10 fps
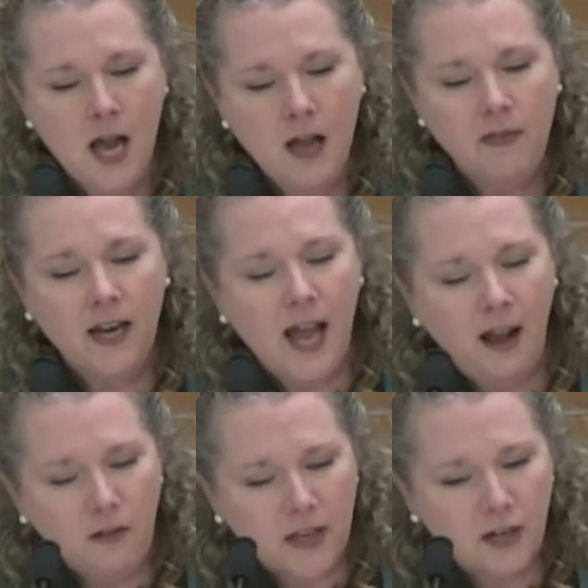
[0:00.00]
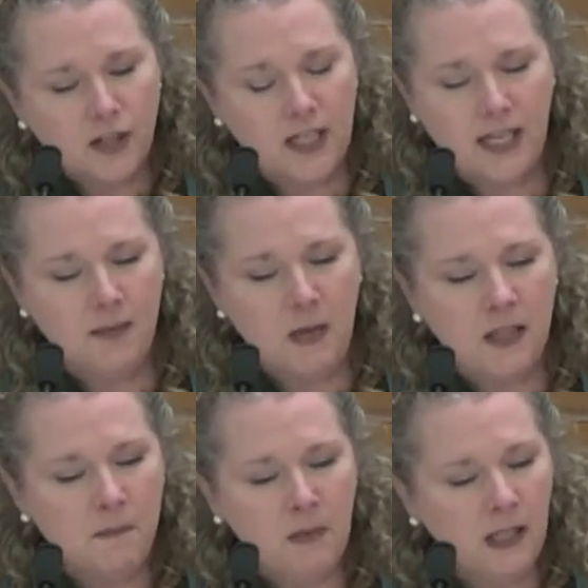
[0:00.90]
that a healthcare team in
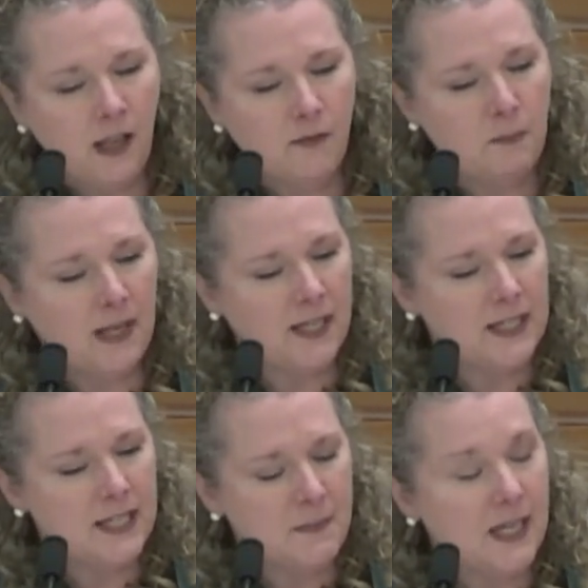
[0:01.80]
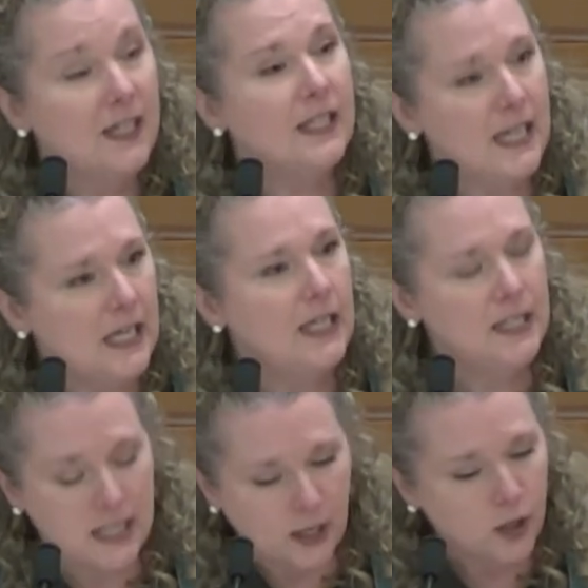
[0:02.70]
the middle of a pandemic
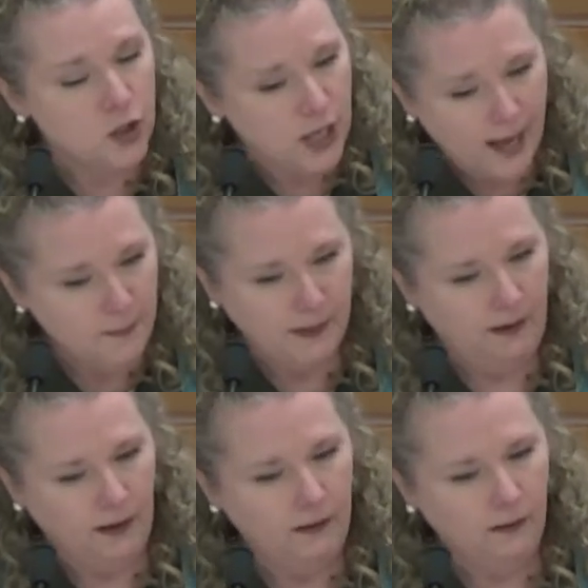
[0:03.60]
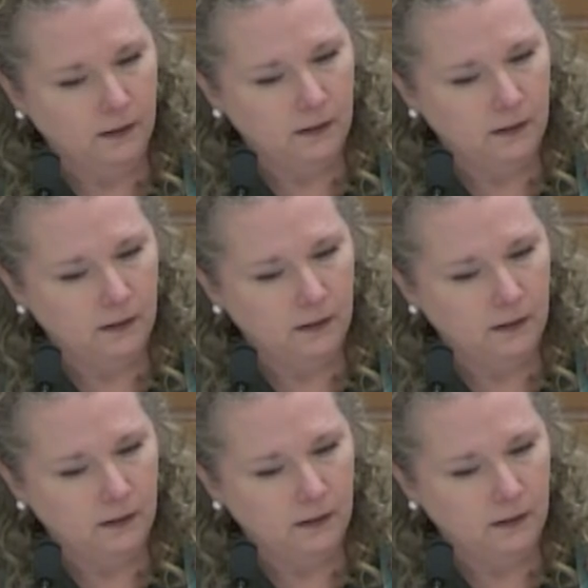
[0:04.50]
needs their chaplain.